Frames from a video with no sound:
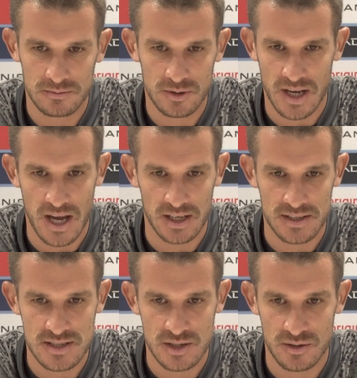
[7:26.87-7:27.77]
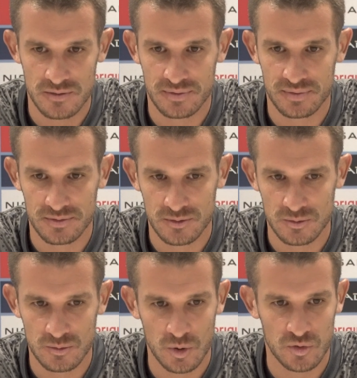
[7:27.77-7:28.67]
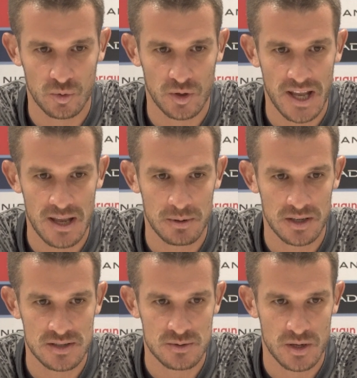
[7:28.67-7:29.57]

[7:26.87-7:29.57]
regardless of what sort of game it is.